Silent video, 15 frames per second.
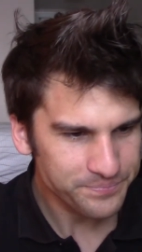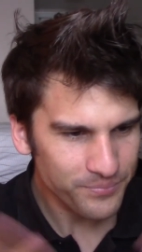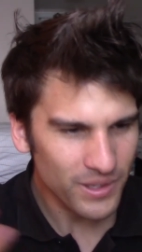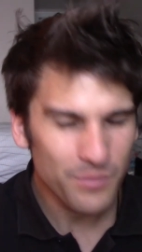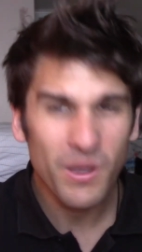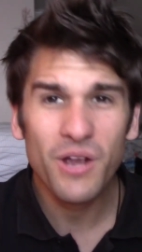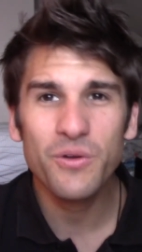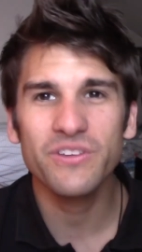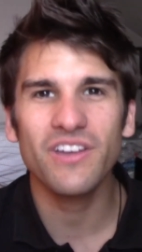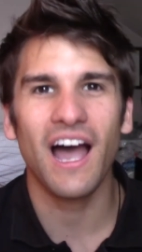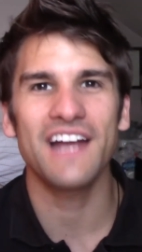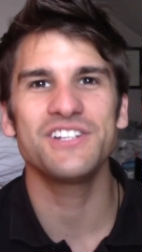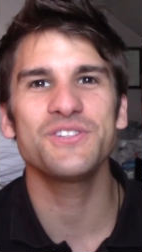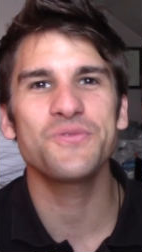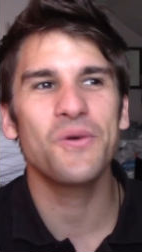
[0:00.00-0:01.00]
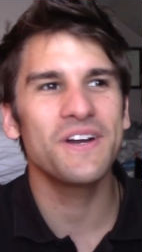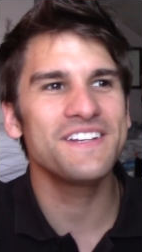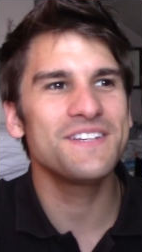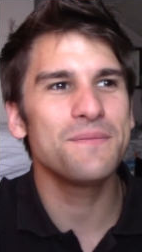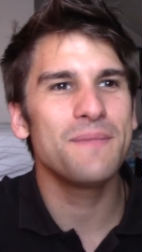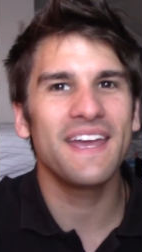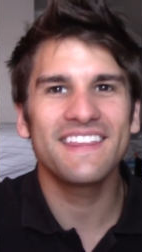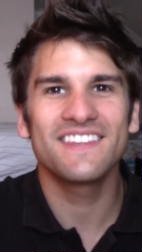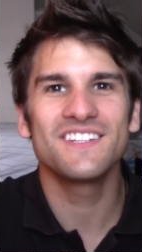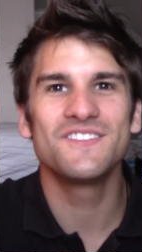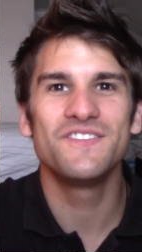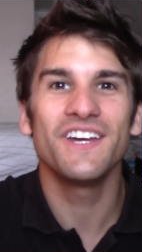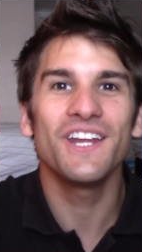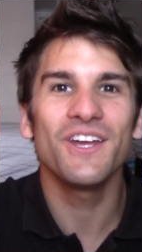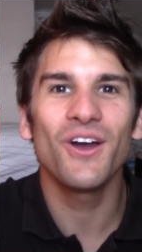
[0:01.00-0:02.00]
But anyways, I just wanted to make this
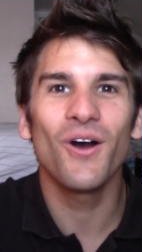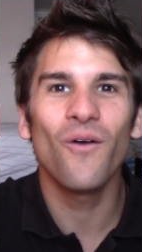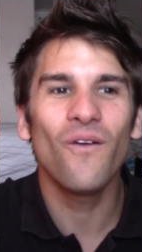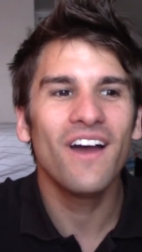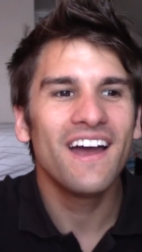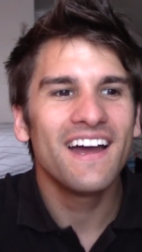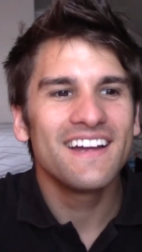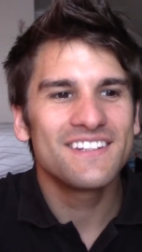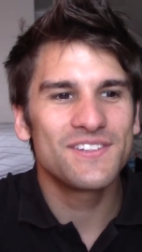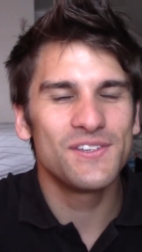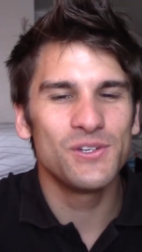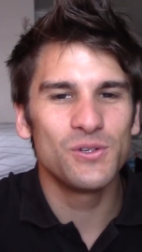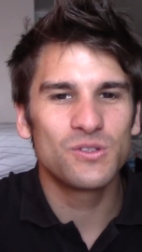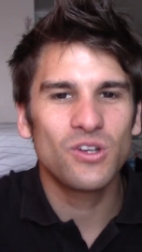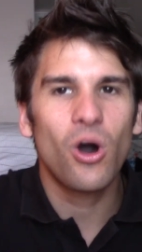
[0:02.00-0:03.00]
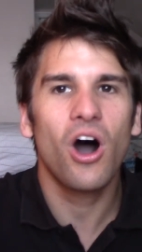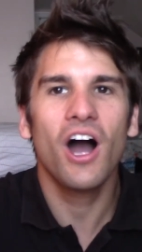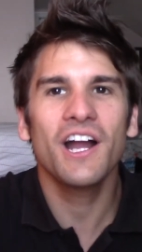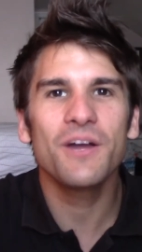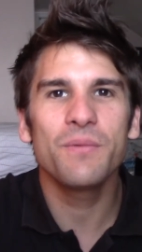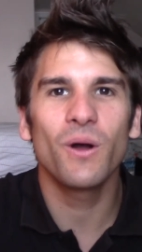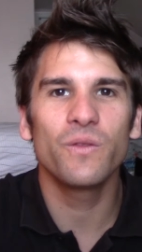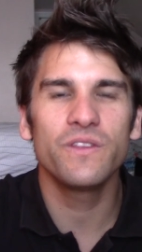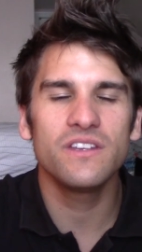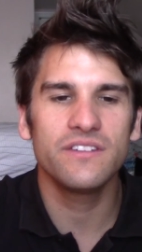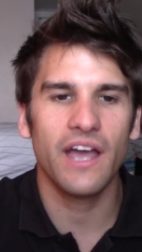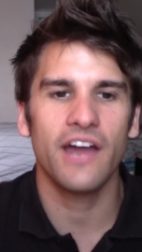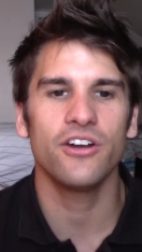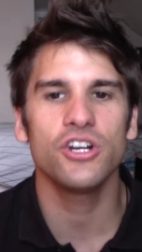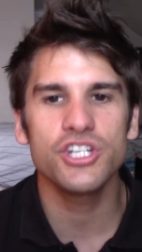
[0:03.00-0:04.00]
video to talk about these
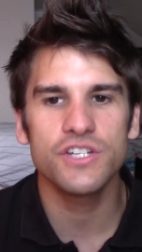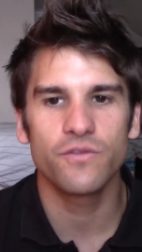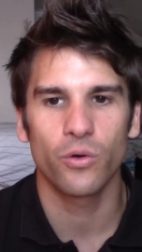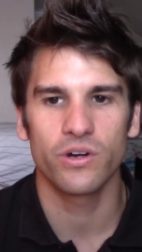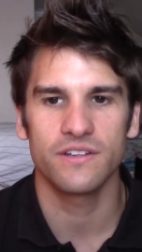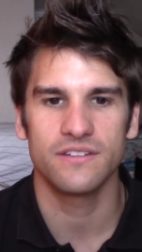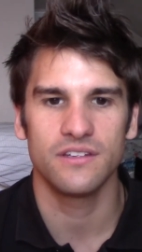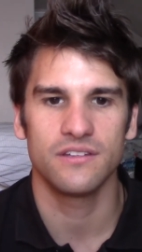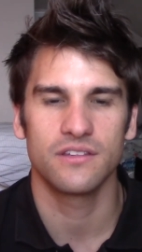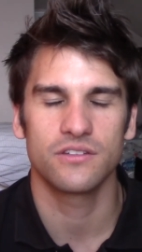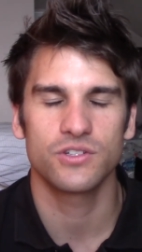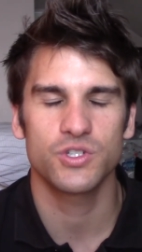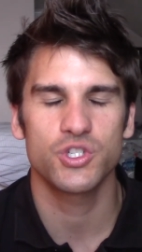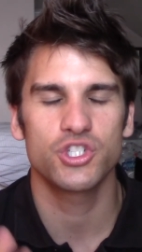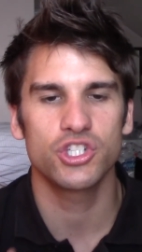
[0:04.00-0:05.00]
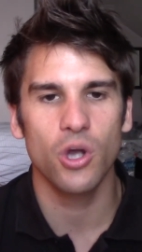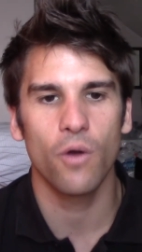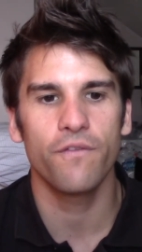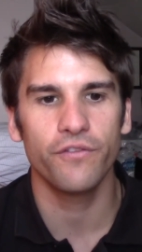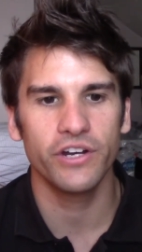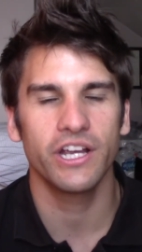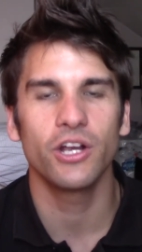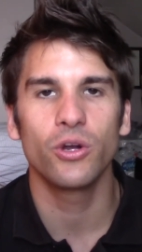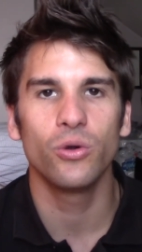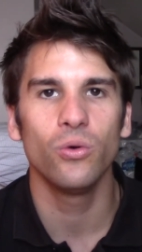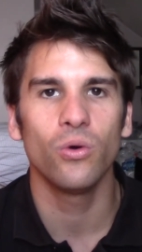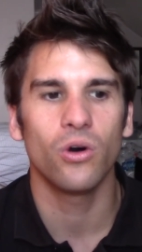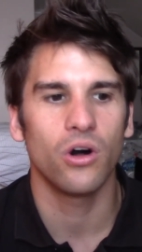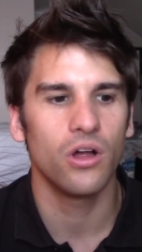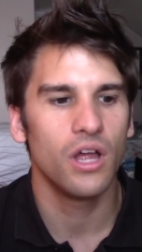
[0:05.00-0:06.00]
energy vortices. They're so freaking
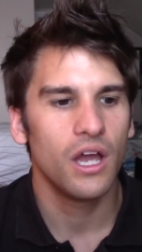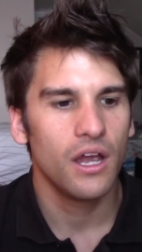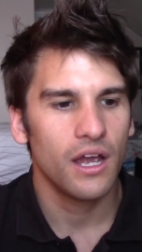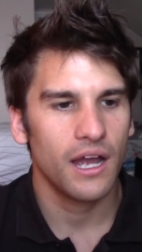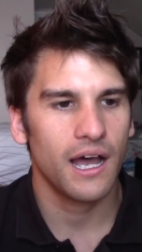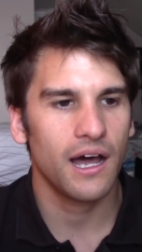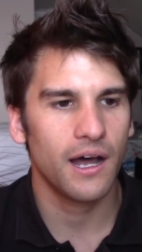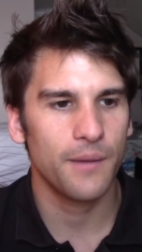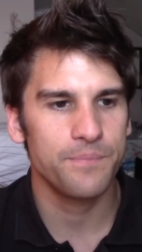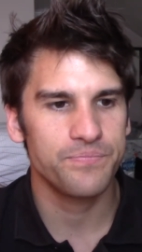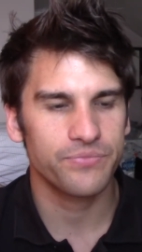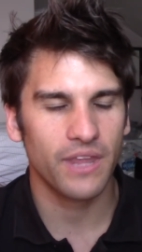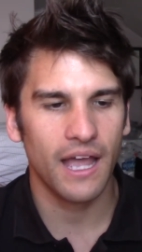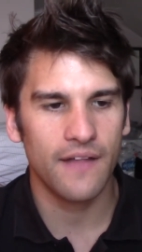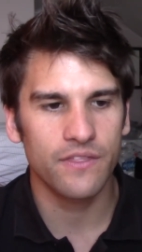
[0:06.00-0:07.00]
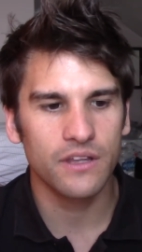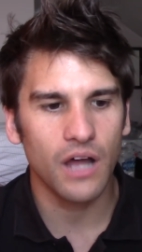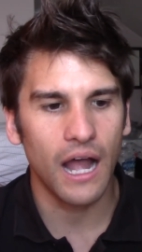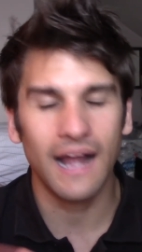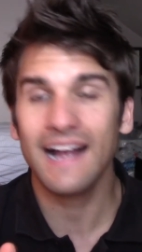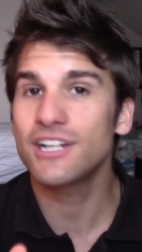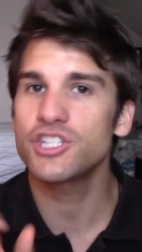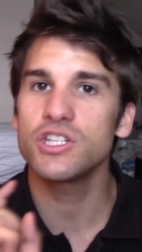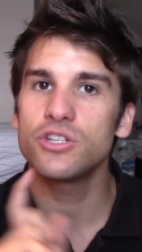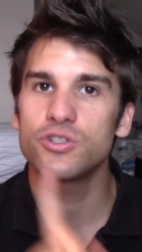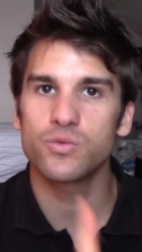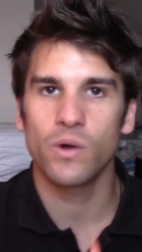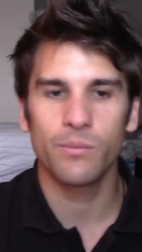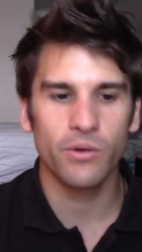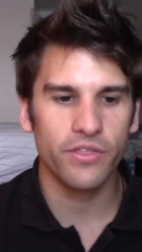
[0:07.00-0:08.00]
cool. And then actually, just
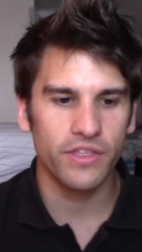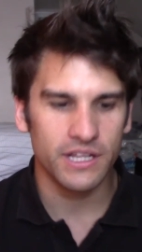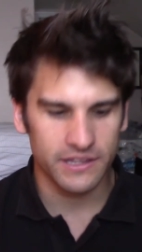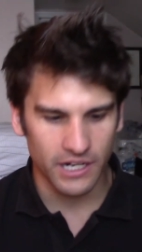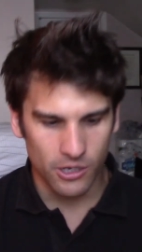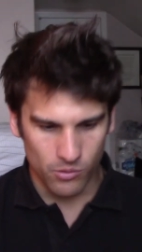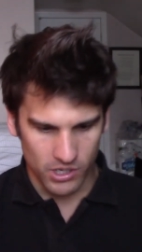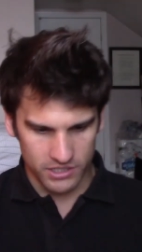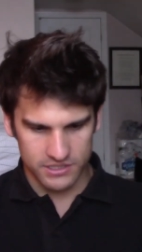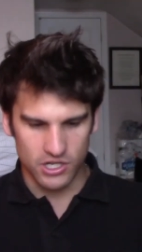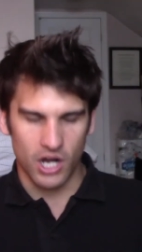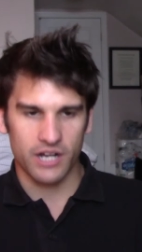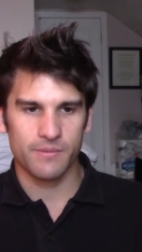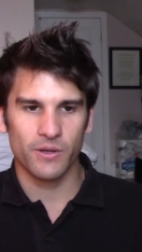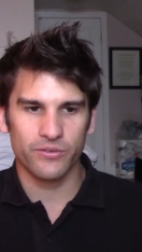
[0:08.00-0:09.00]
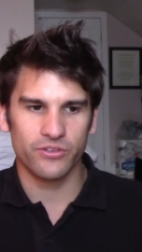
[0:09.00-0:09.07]
one more thing that I wanted to talk about.